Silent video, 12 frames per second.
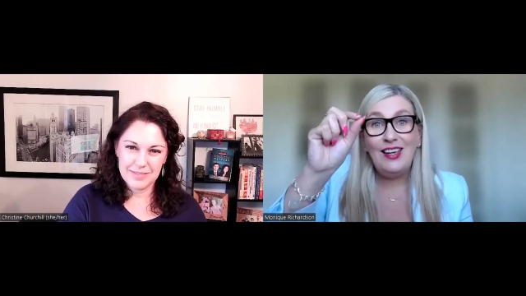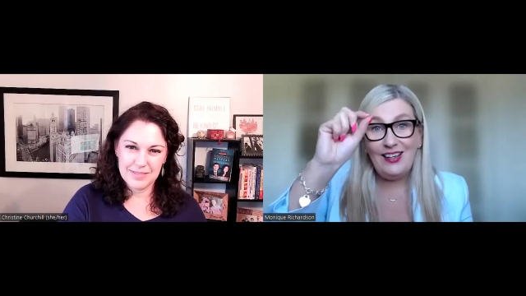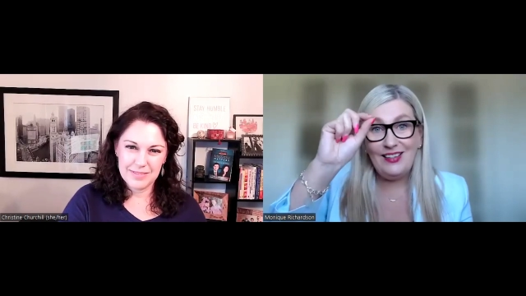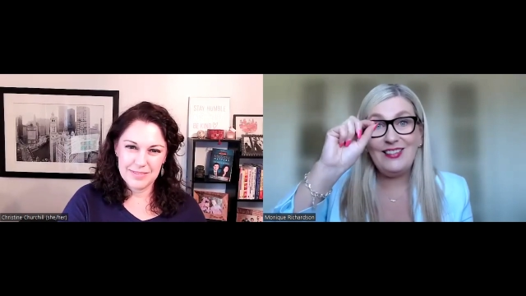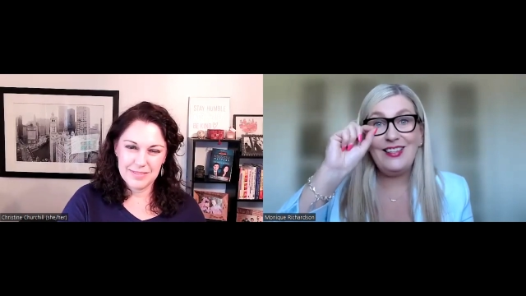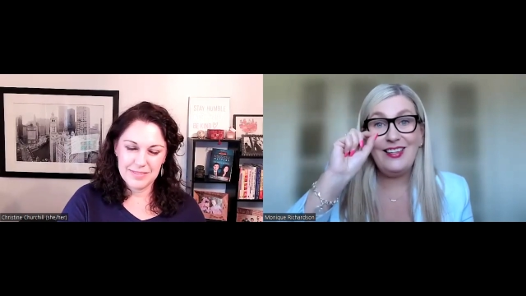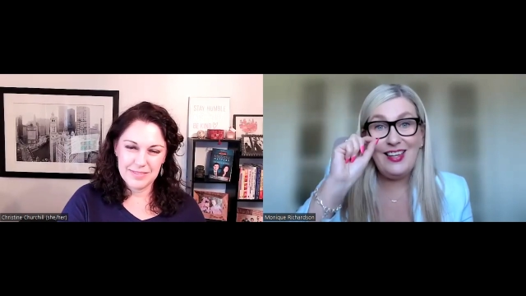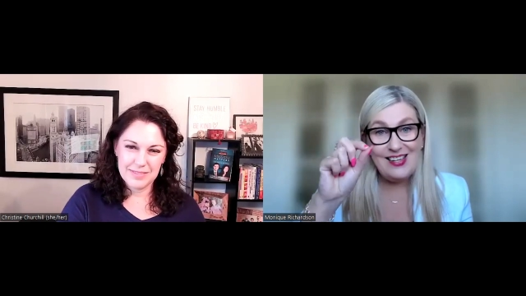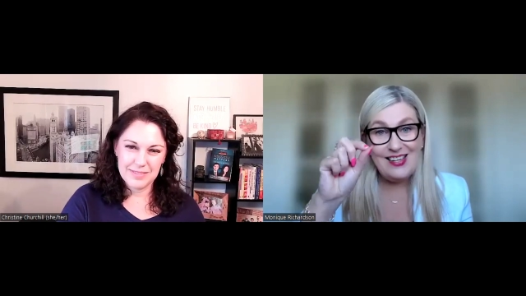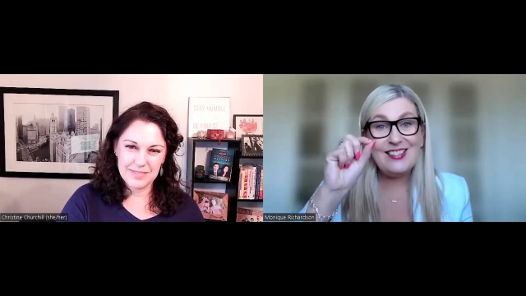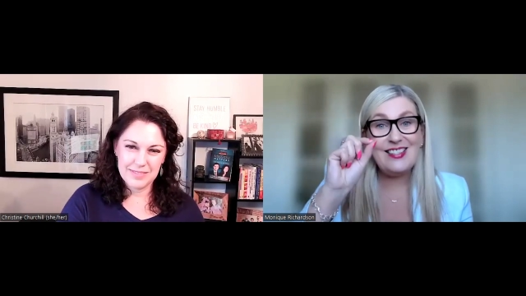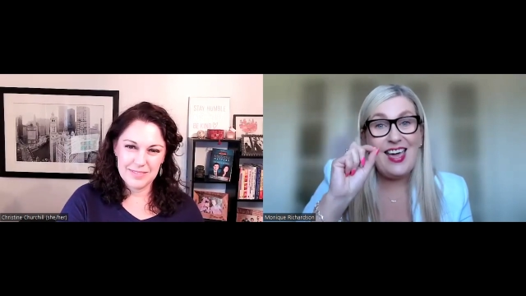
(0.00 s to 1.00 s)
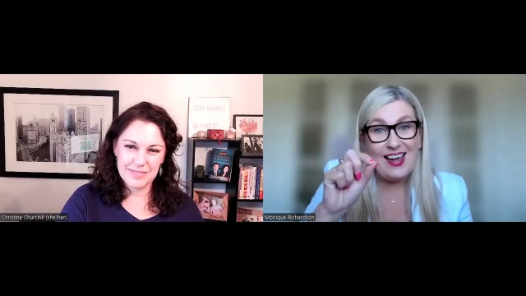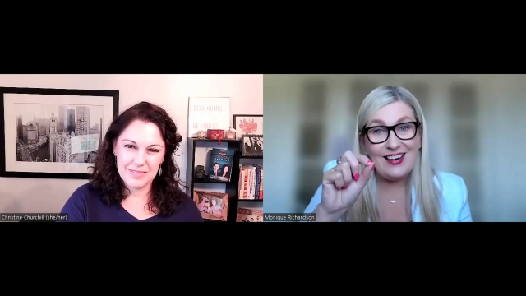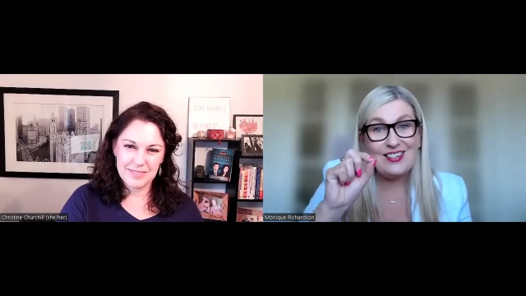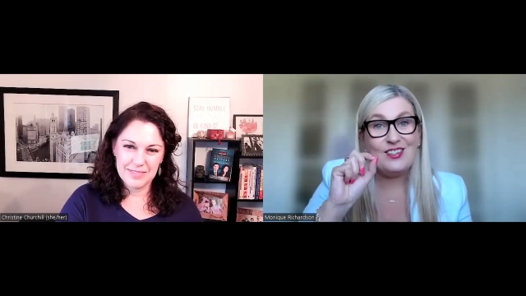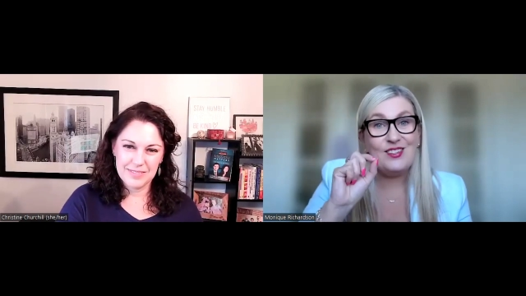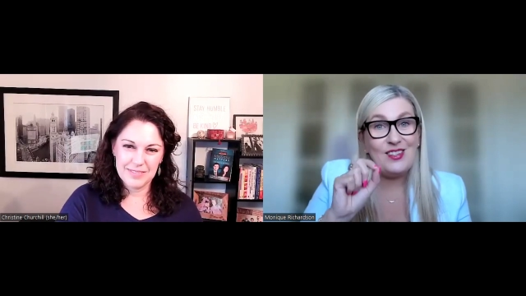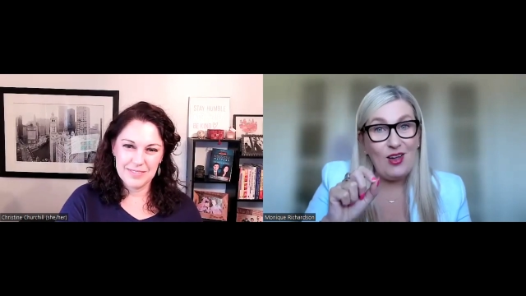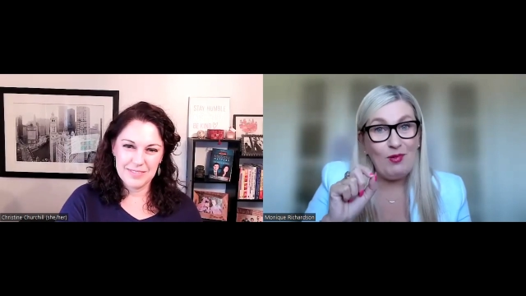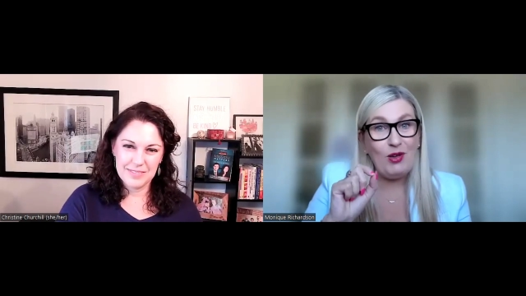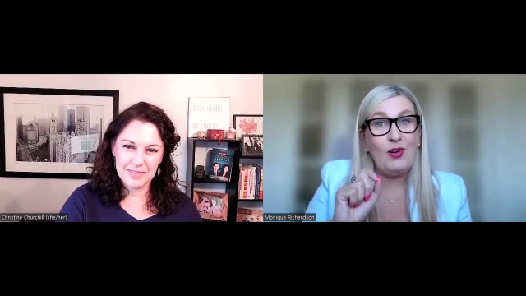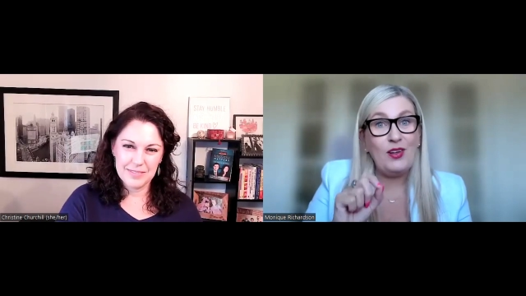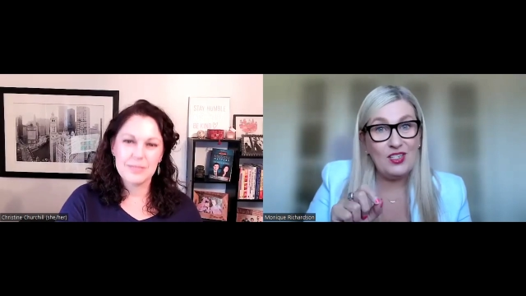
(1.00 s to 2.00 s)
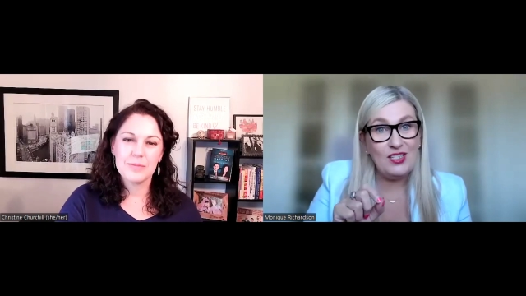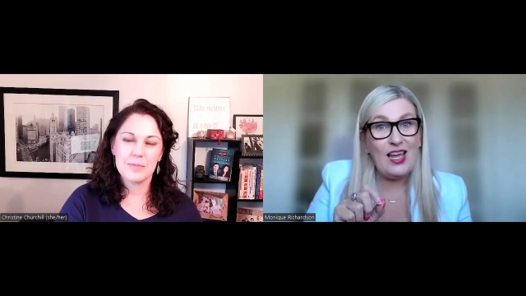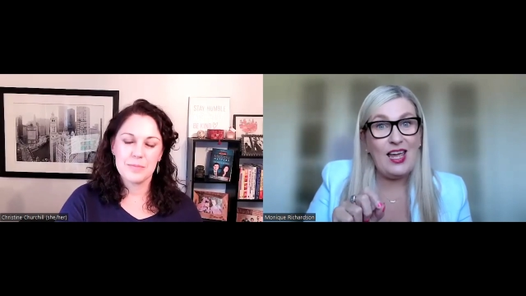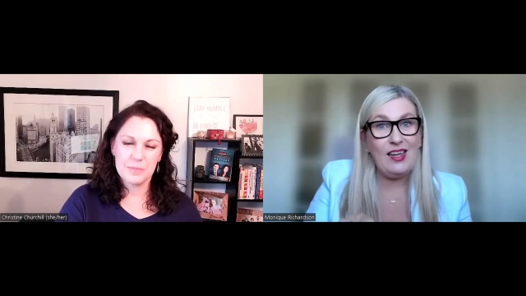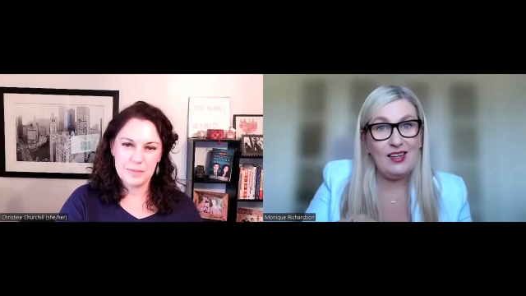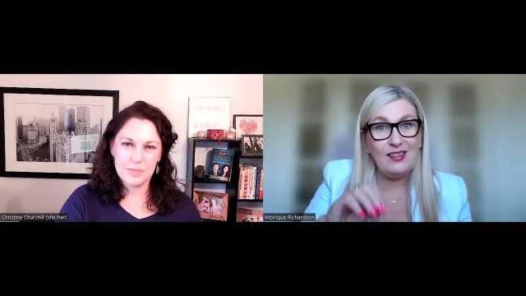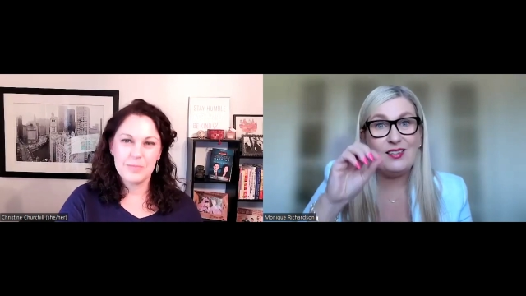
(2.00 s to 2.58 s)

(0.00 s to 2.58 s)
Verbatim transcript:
Speaker 1: it's the here's the actions I'm going to take